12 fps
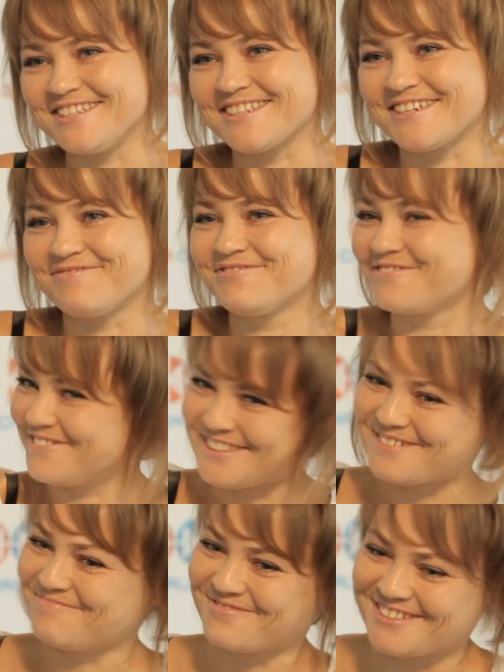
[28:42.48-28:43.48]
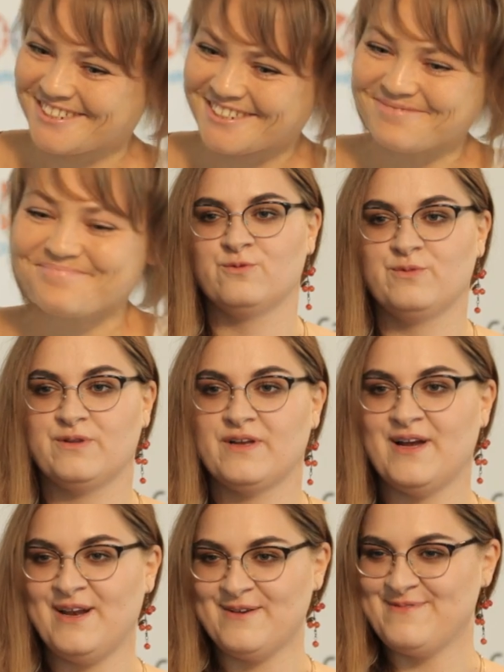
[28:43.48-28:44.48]
diabetes.
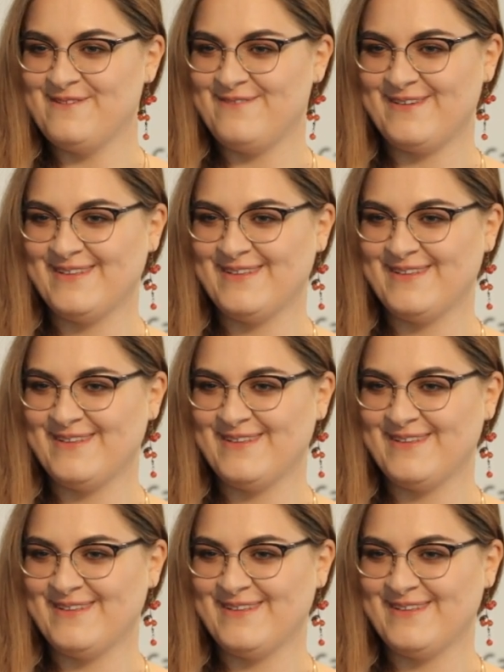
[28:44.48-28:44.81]
My